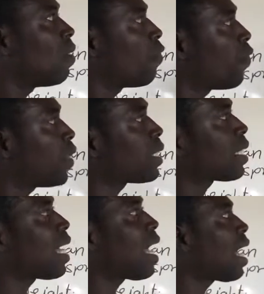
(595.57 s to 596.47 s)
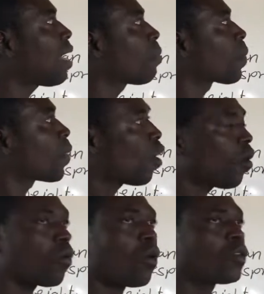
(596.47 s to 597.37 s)
physical
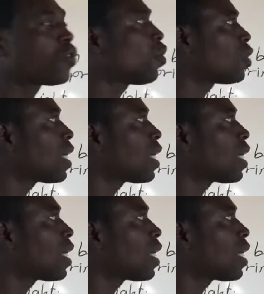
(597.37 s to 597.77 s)
or control,